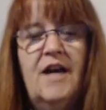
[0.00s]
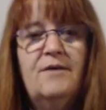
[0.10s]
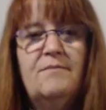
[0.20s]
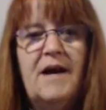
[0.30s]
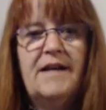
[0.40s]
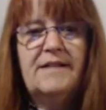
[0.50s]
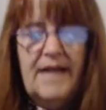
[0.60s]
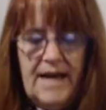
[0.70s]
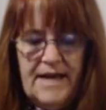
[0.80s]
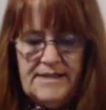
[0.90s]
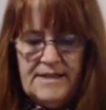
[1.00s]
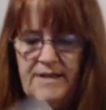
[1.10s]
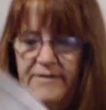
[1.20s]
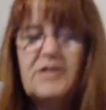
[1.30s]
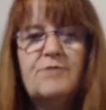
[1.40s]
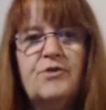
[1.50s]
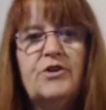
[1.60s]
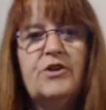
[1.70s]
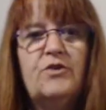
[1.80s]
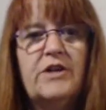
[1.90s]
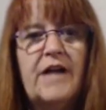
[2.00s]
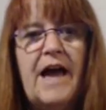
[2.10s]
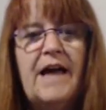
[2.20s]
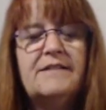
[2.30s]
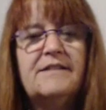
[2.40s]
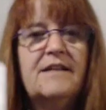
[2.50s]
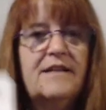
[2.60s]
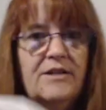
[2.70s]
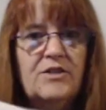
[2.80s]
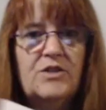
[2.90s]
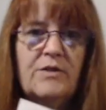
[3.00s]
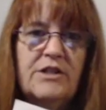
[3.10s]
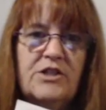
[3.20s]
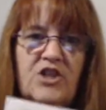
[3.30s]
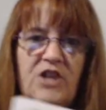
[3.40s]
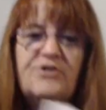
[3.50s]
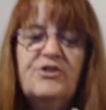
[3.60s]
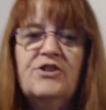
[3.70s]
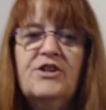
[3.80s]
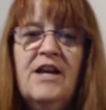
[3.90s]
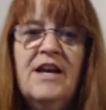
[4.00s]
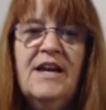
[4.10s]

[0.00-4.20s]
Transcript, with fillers: I don't mind cats, and I've had some really cool cats, and I used to work at the shelter,